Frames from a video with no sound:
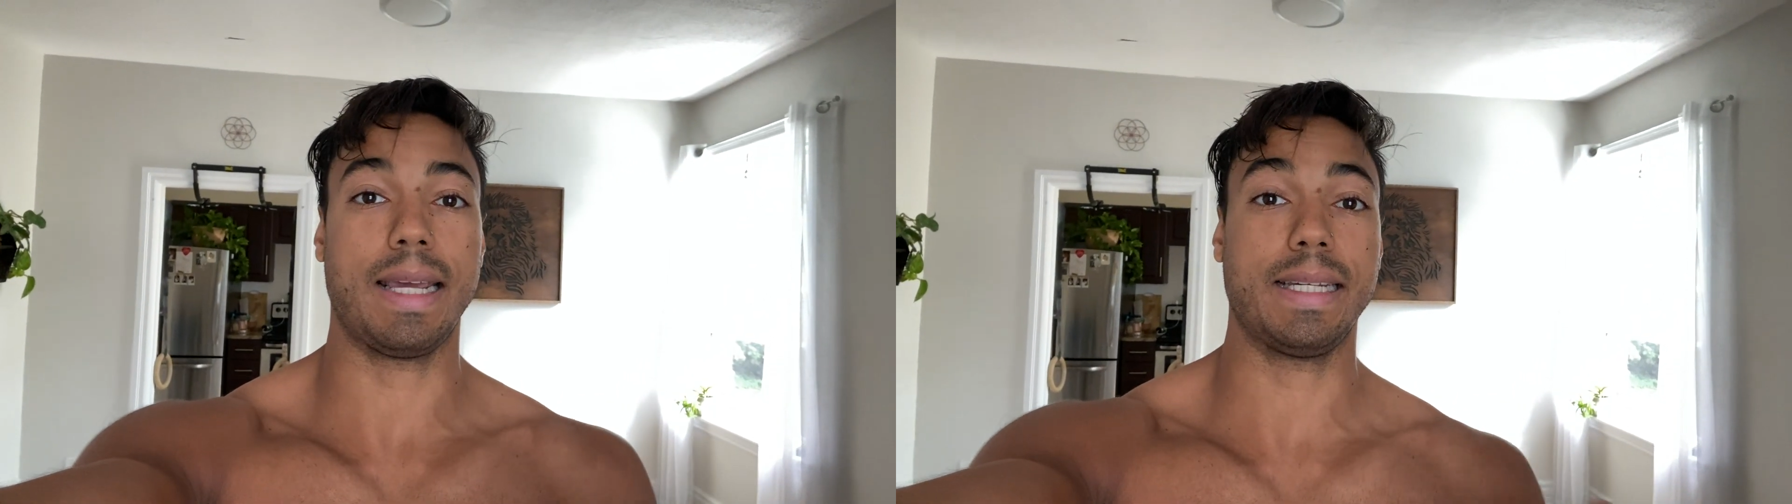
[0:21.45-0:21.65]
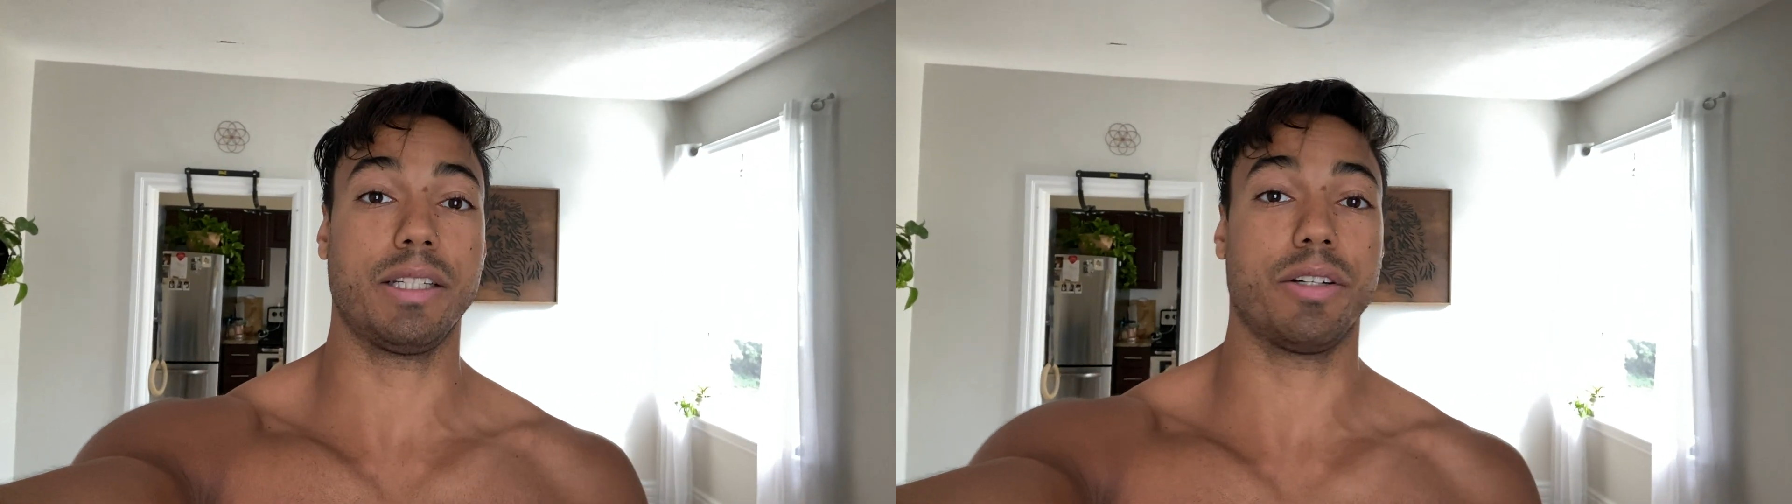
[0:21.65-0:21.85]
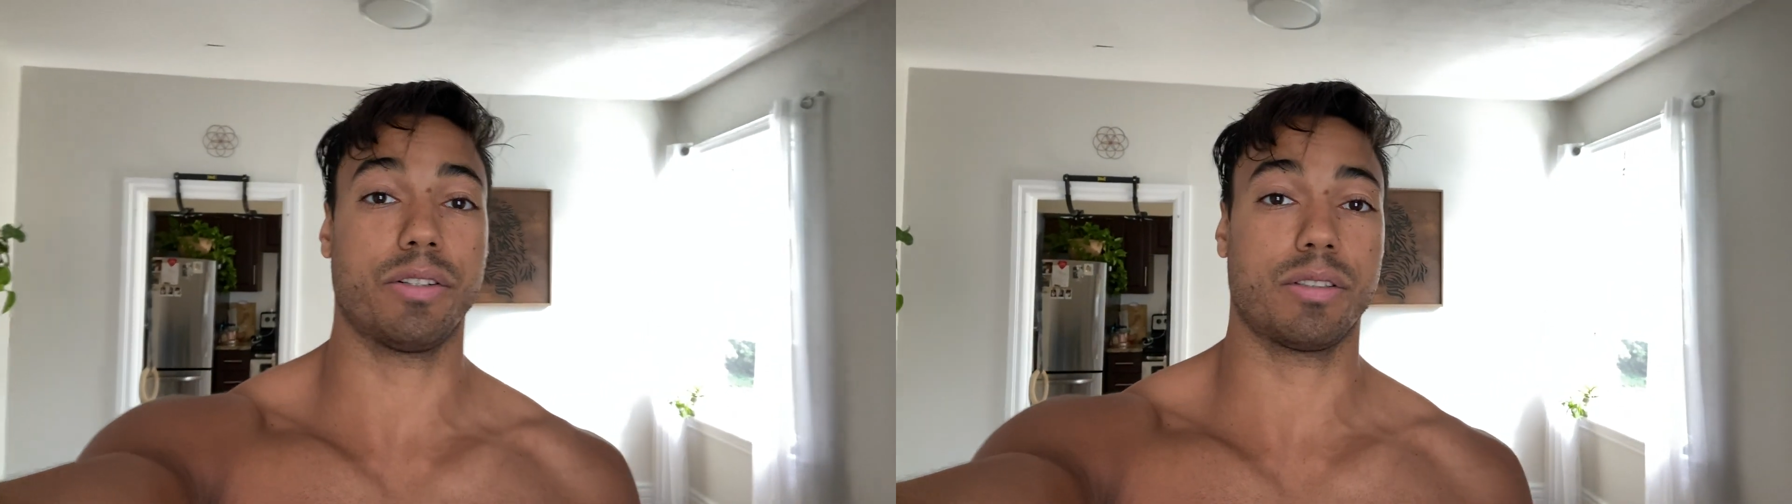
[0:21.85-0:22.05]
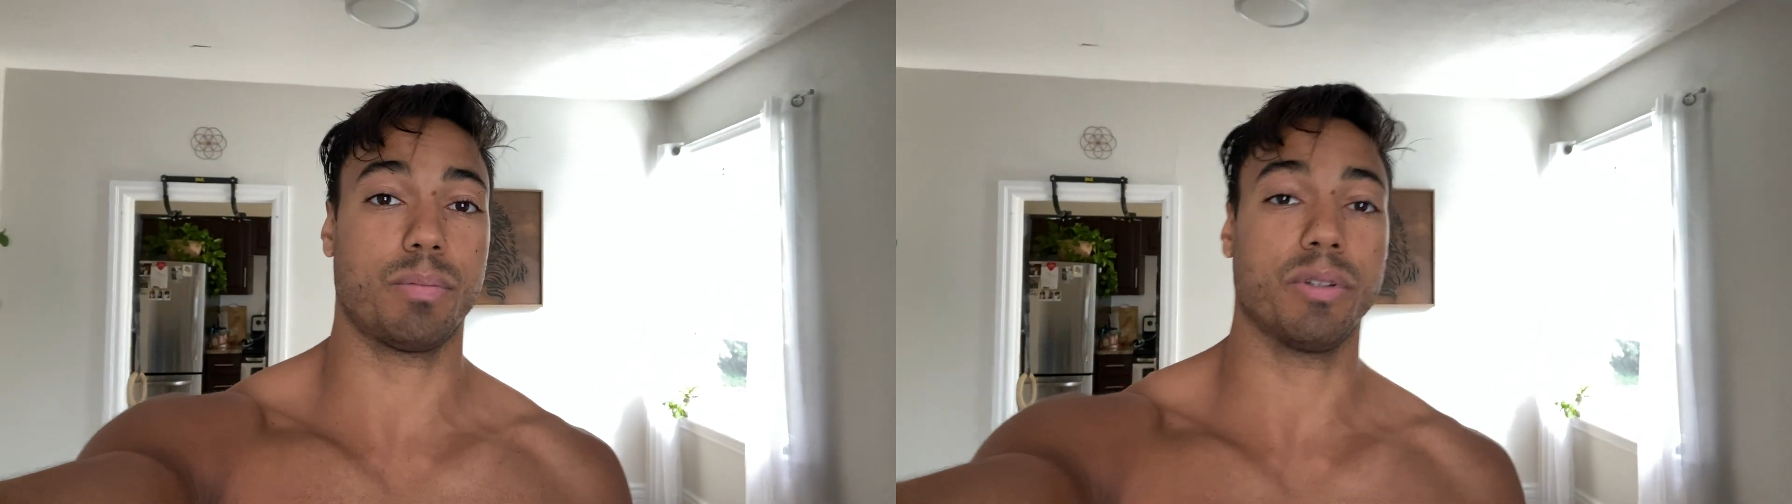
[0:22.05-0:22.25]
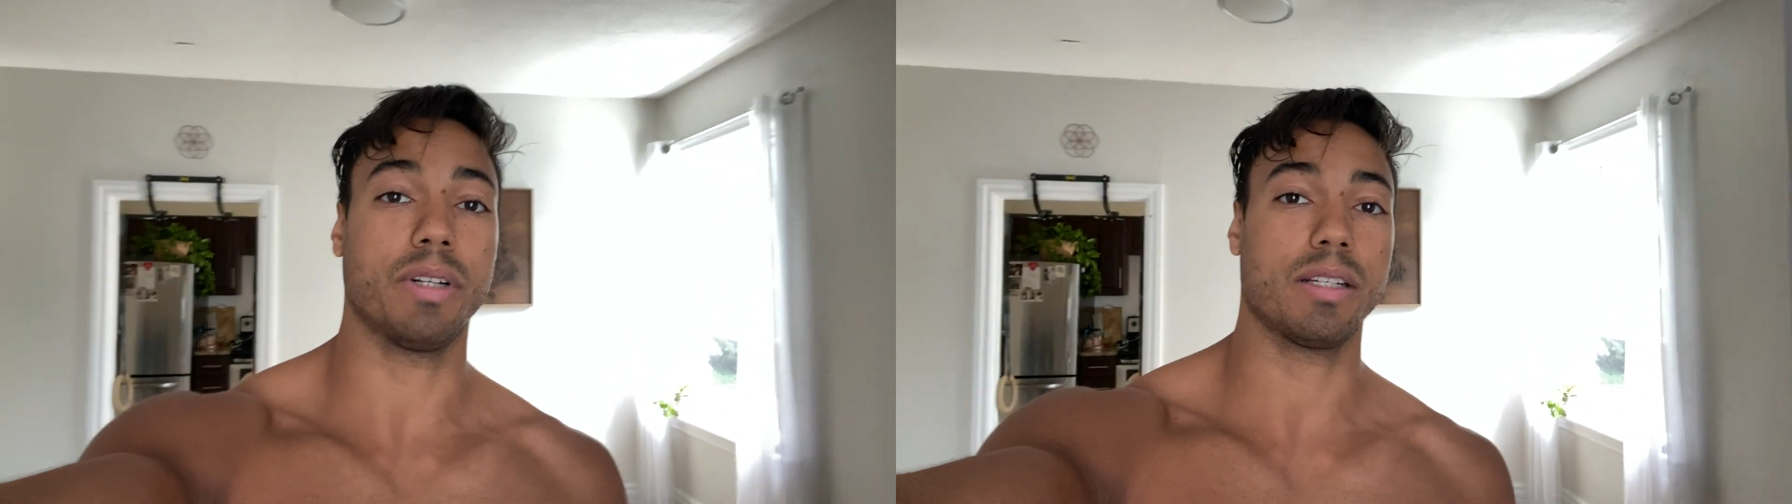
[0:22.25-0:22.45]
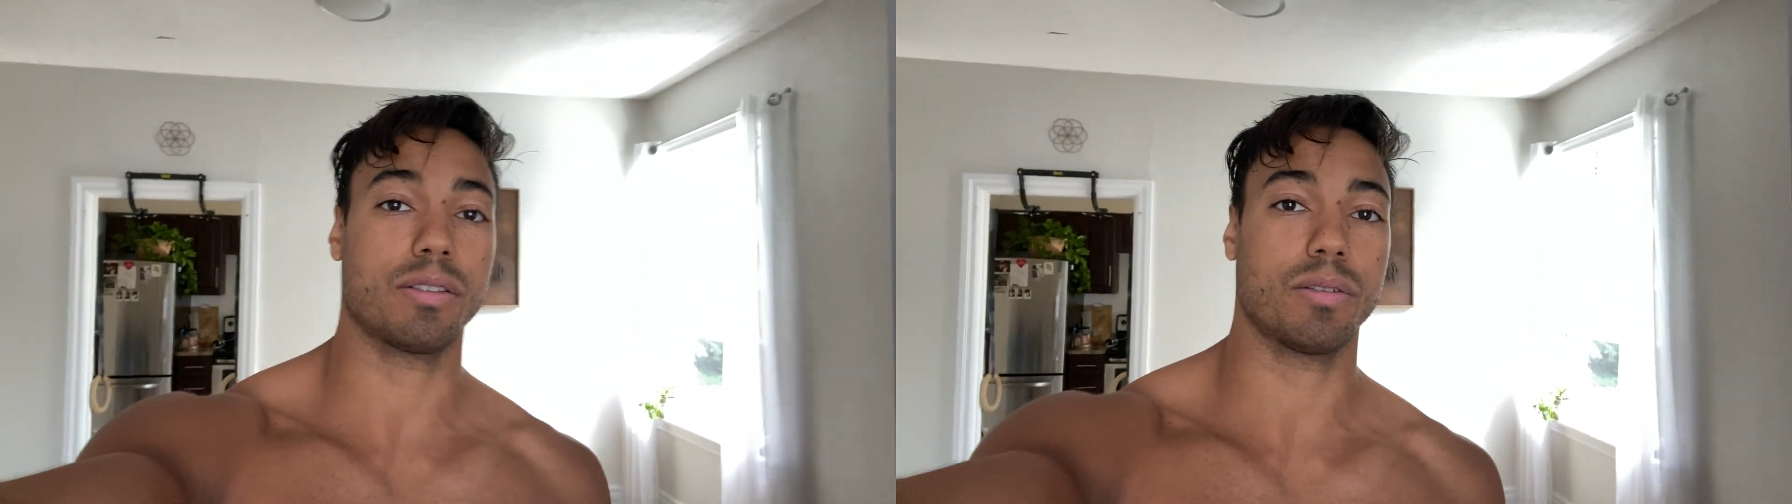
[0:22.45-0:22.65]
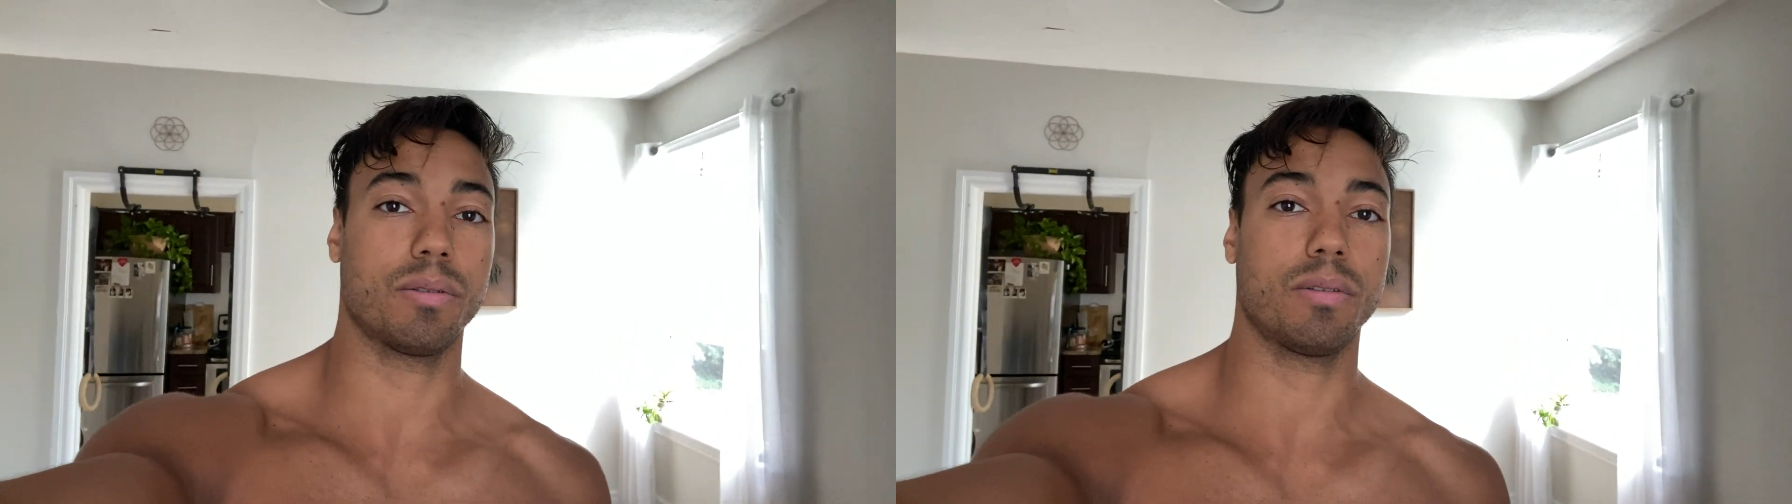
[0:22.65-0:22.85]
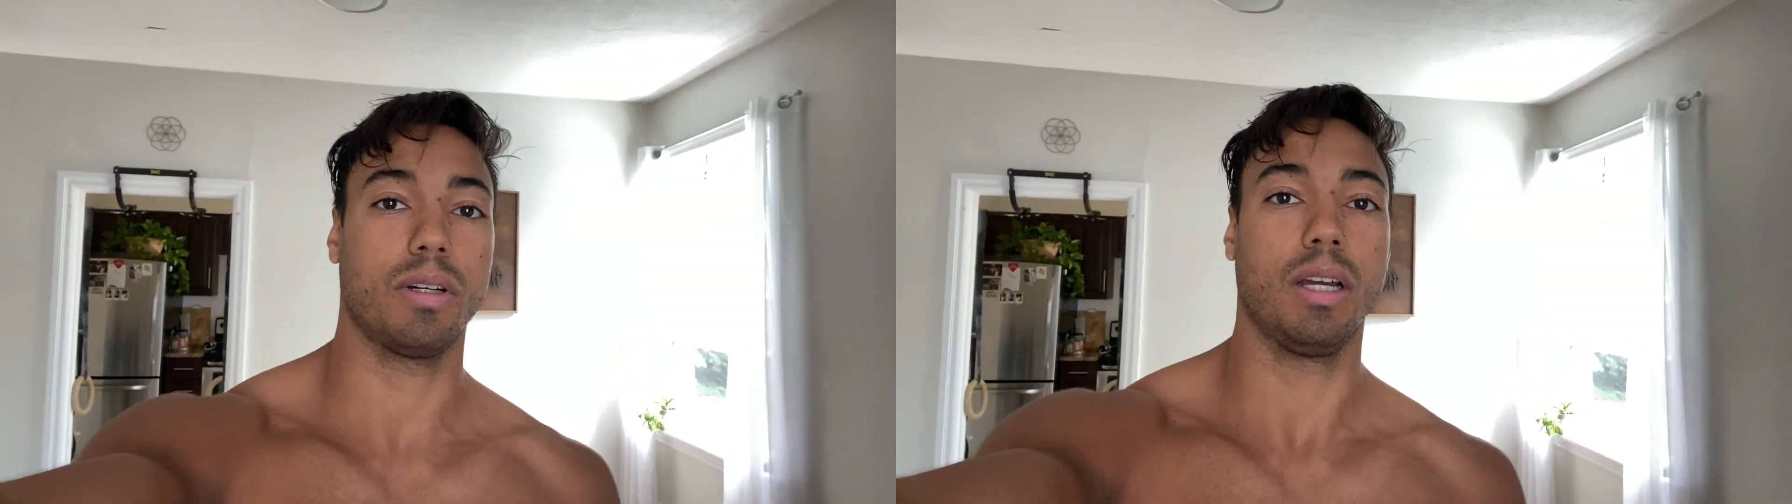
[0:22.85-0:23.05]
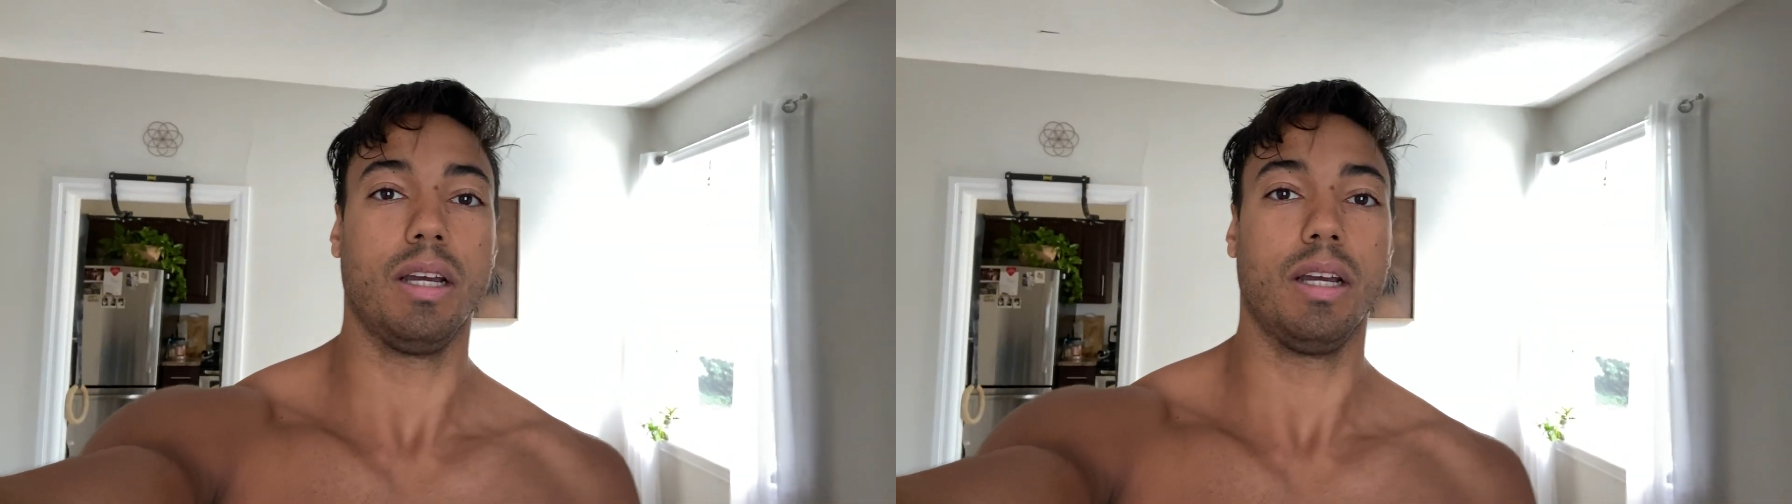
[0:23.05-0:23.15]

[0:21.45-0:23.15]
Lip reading: 8 years to progress to.